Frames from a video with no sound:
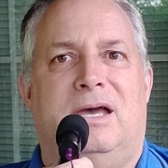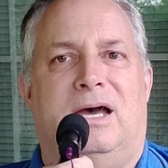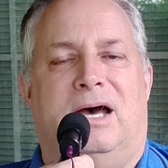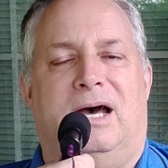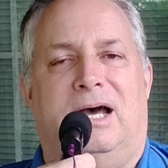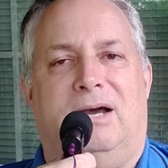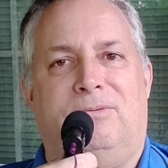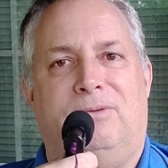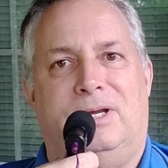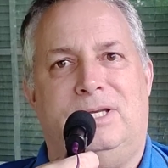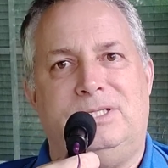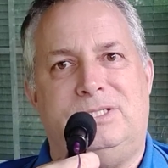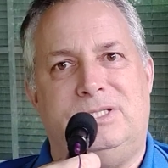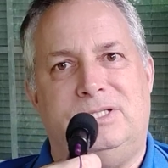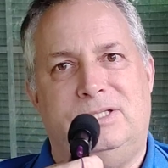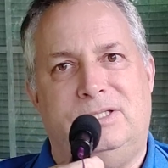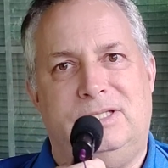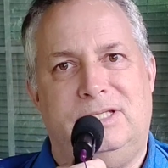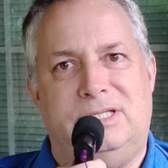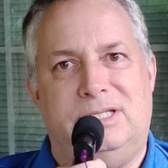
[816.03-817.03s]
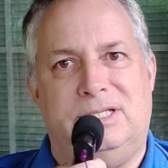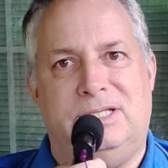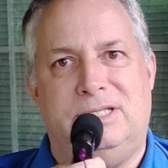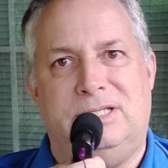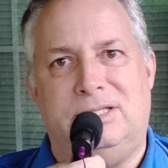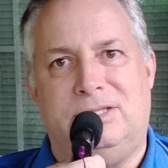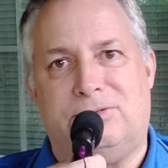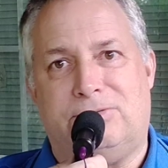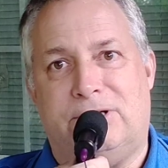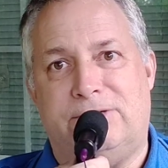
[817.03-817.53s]
I went to
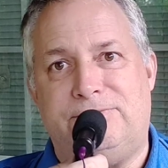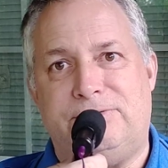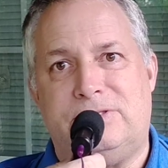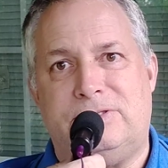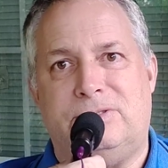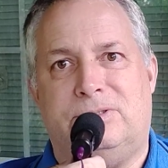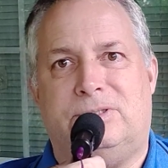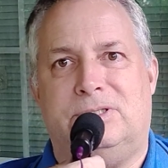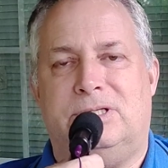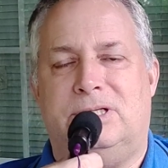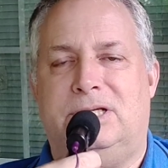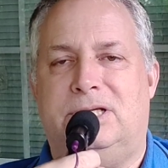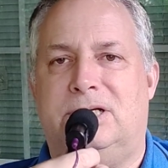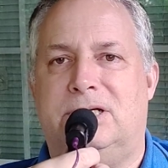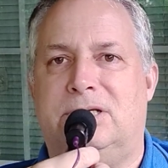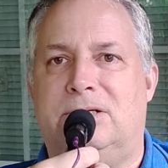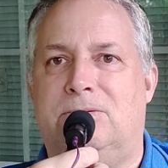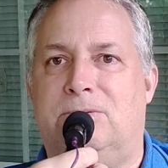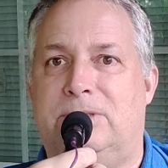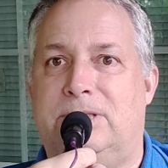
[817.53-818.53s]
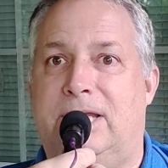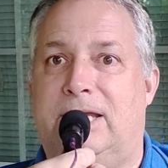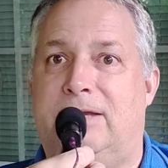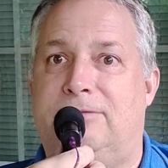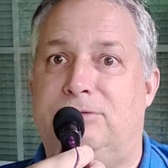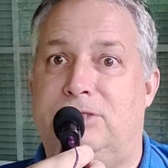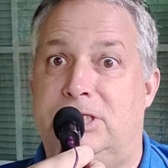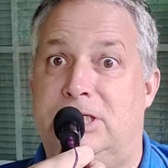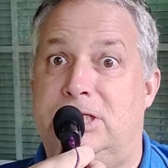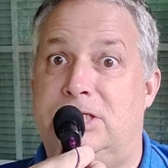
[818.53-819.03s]
the thrift store here where they
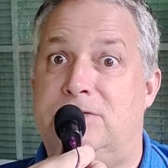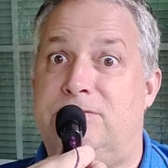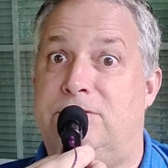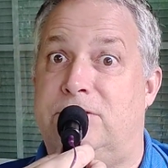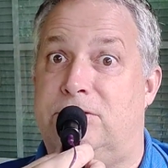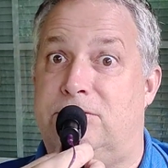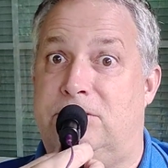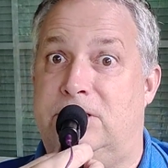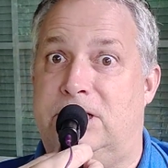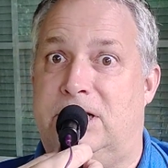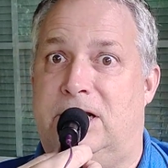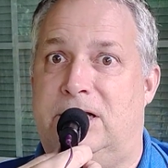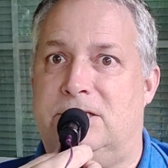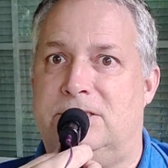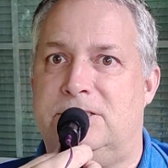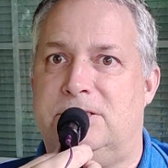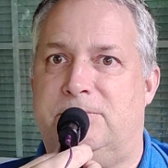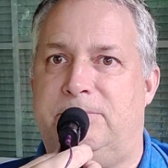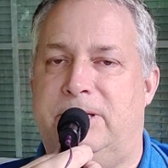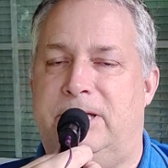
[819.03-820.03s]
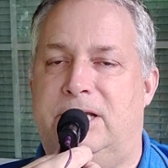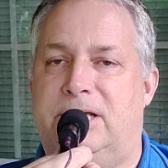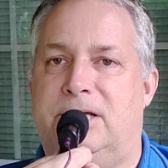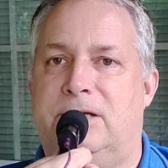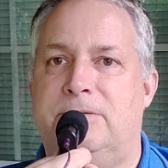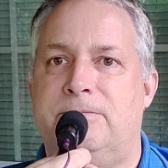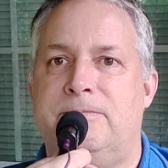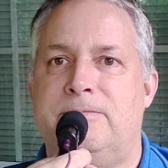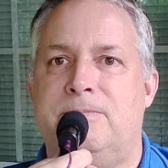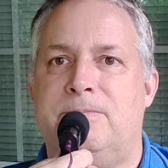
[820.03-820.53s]
have jeans for $3 a
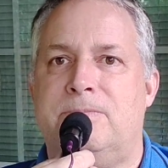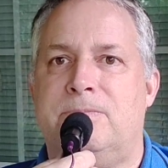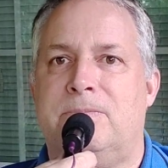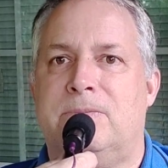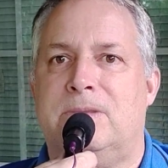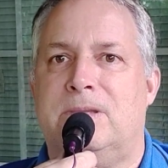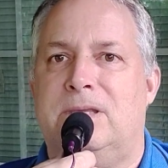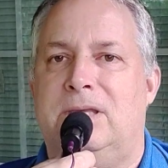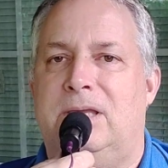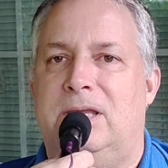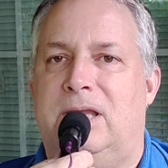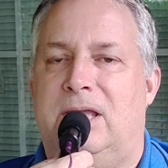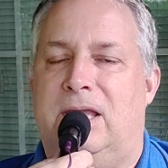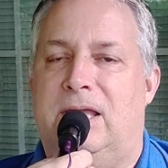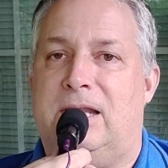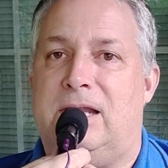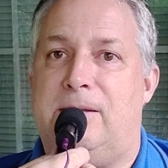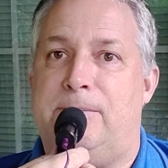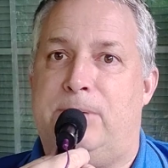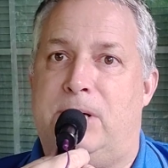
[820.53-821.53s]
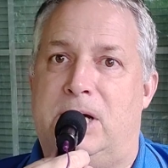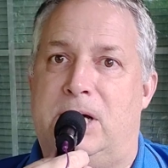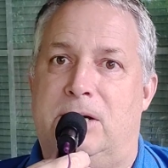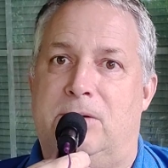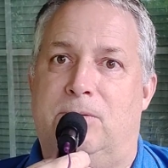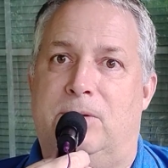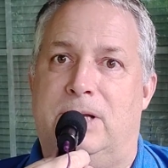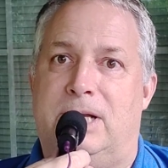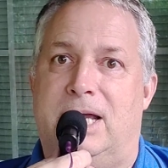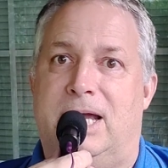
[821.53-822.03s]
pair, and I
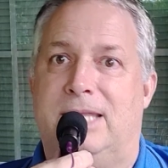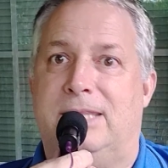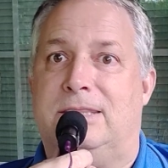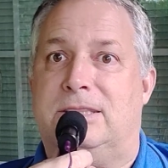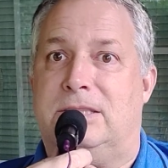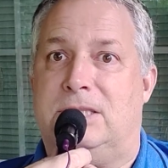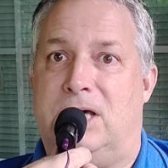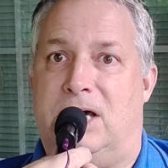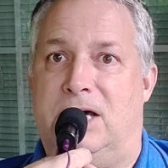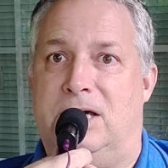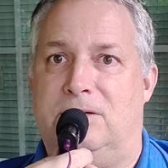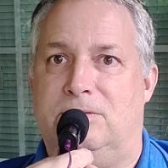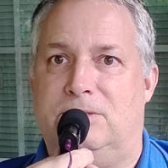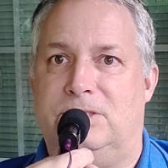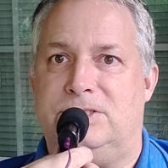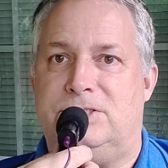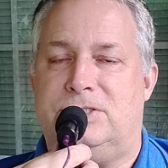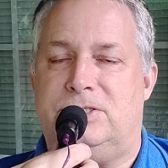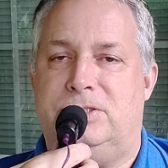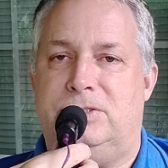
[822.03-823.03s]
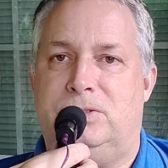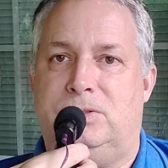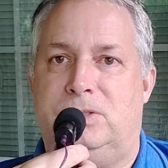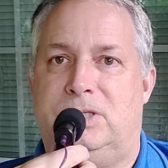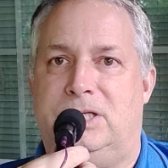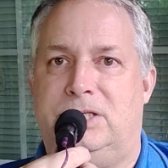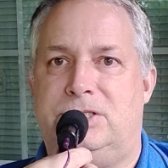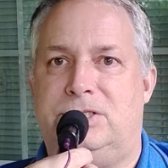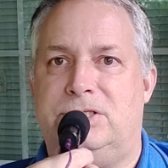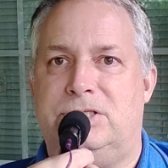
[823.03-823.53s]
bought what I thought was 2
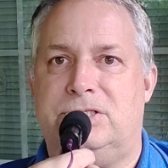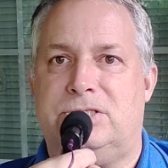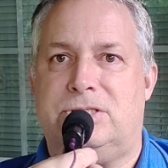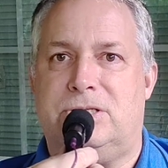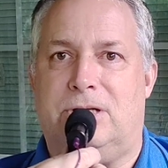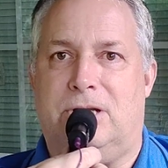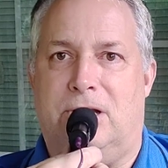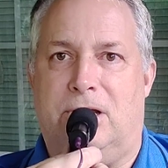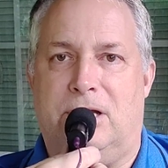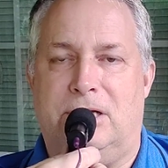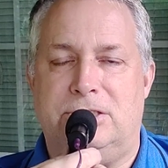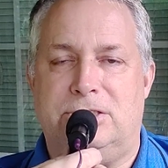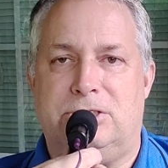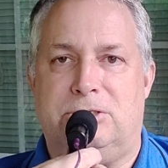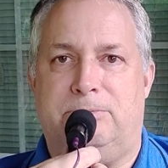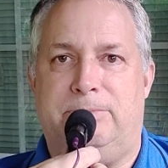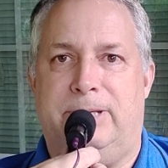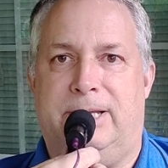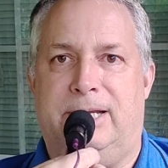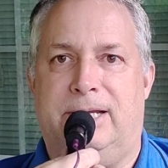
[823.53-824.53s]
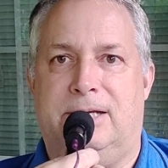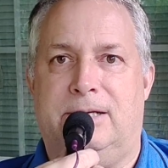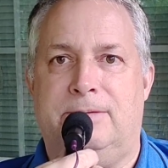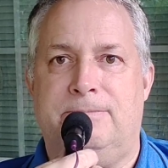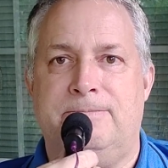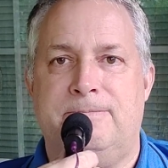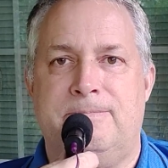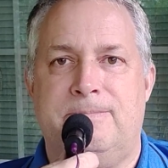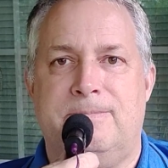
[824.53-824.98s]
inches larger pair,